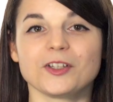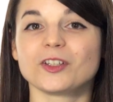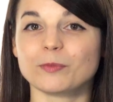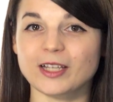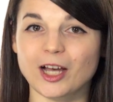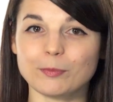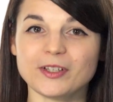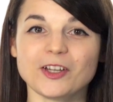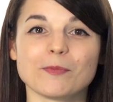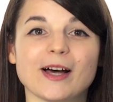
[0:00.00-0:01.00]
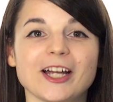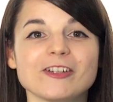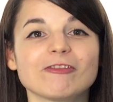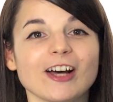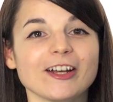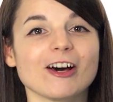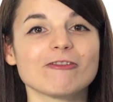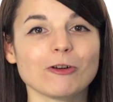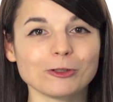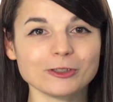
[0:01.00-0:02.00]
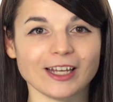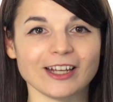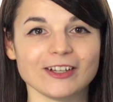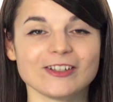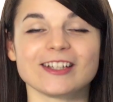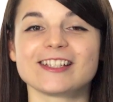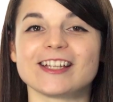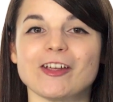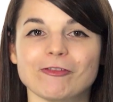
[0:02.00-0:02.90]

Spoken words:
You'll be helping your mind fight off old age and stay